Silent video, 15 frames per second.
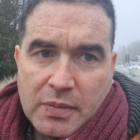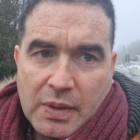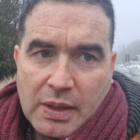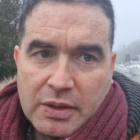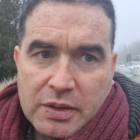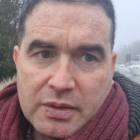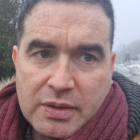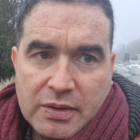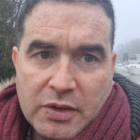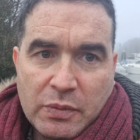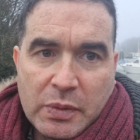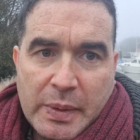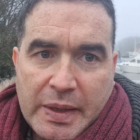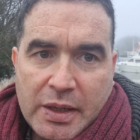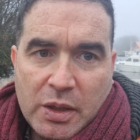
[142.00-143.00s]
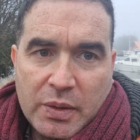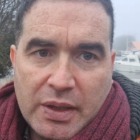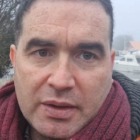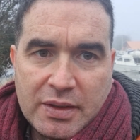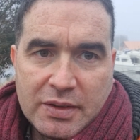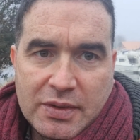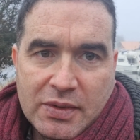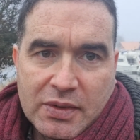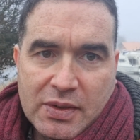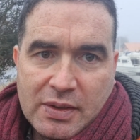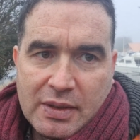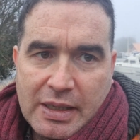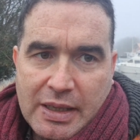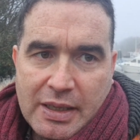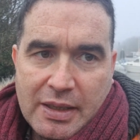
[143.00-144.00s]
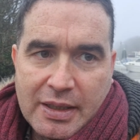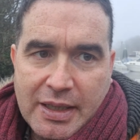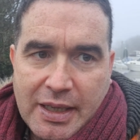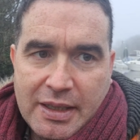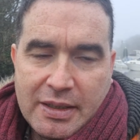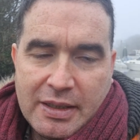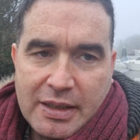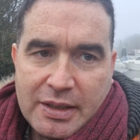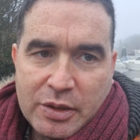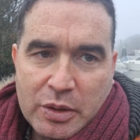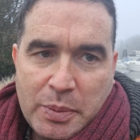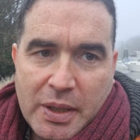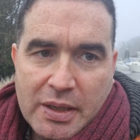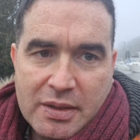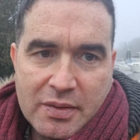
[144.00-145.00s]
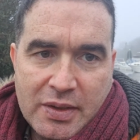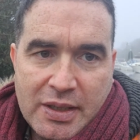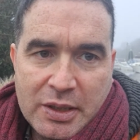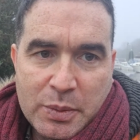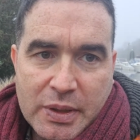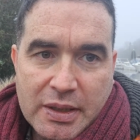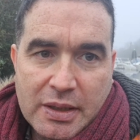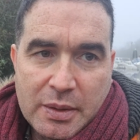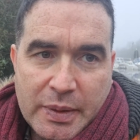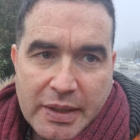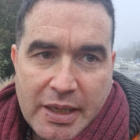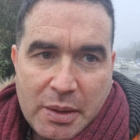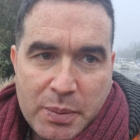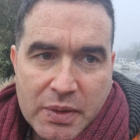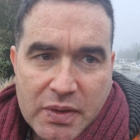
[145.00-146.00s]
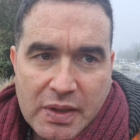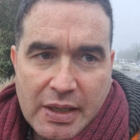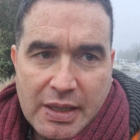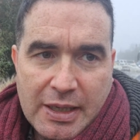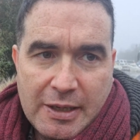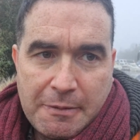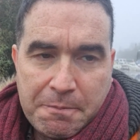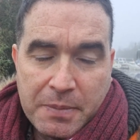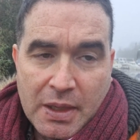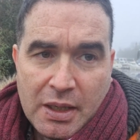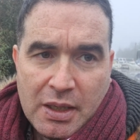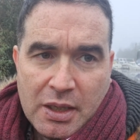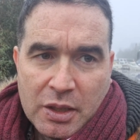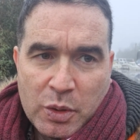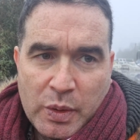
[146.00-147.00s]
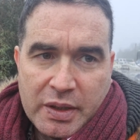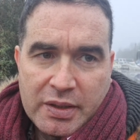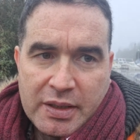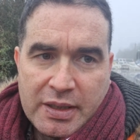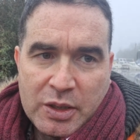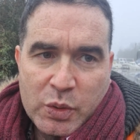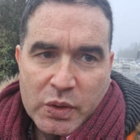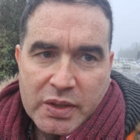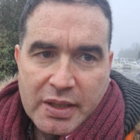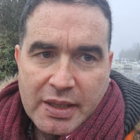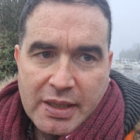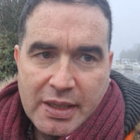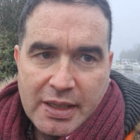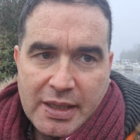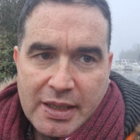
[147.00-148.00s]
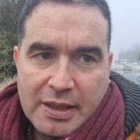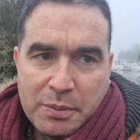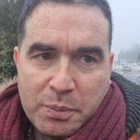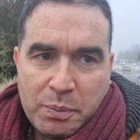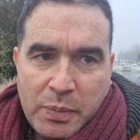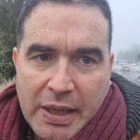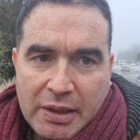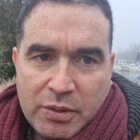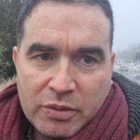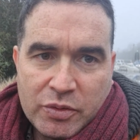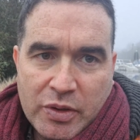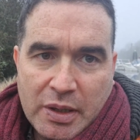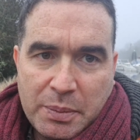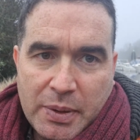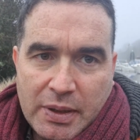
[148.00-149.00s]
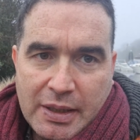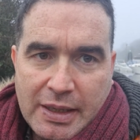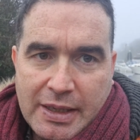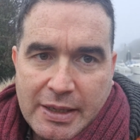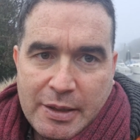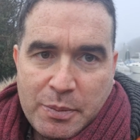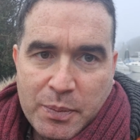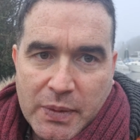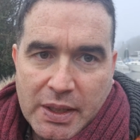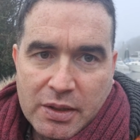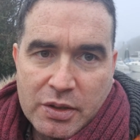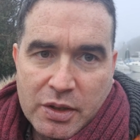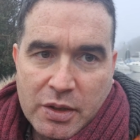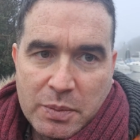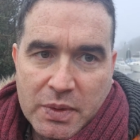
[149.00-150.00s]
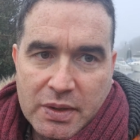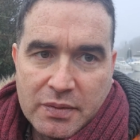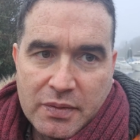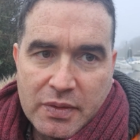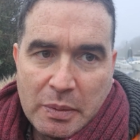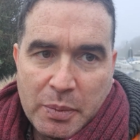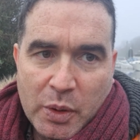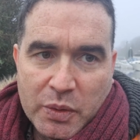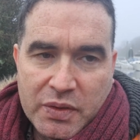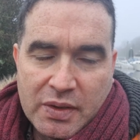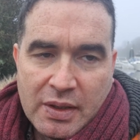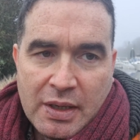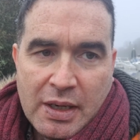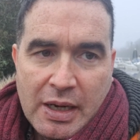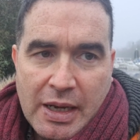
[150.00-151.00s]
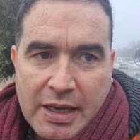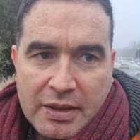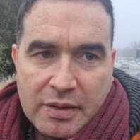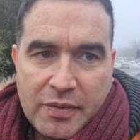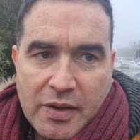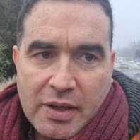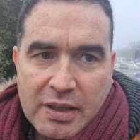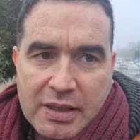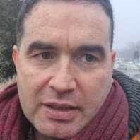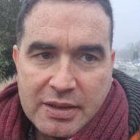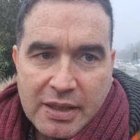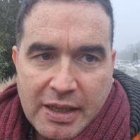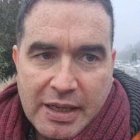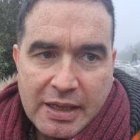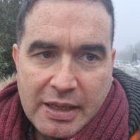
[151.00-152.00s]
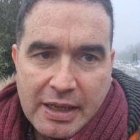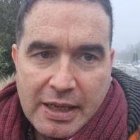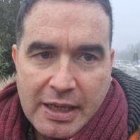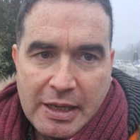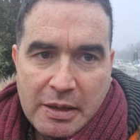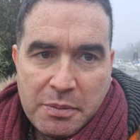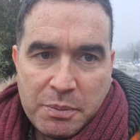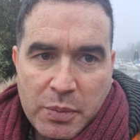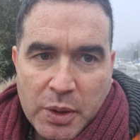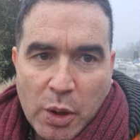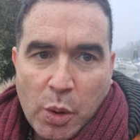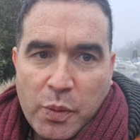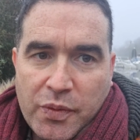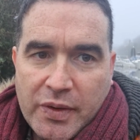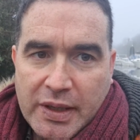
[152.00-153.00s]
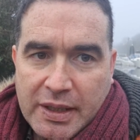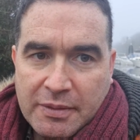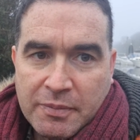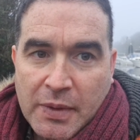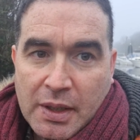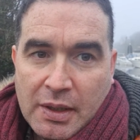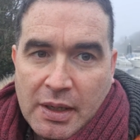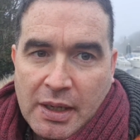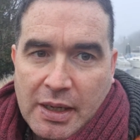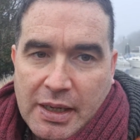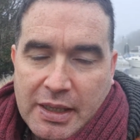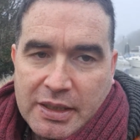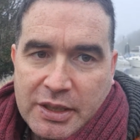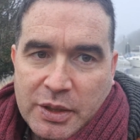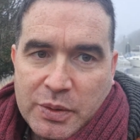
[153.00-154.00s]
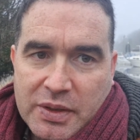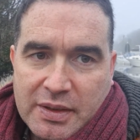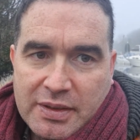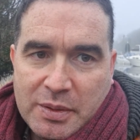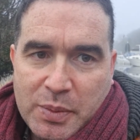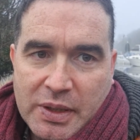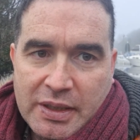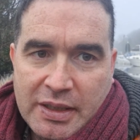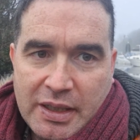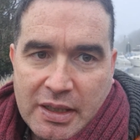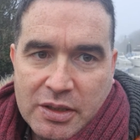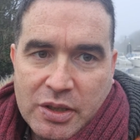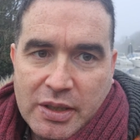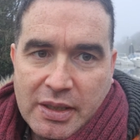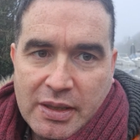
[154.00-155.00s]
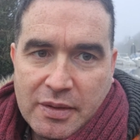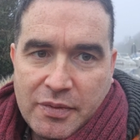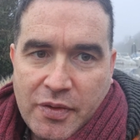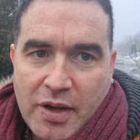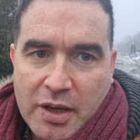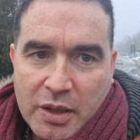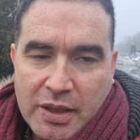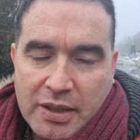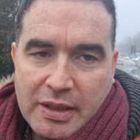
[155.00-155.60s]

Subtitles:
as some of you may know, that this is again another part of the NUI Galway campus. Quite an interesting backdrop in terms of the boats and the fog today. But hopefully, to use a simple analogy, the fog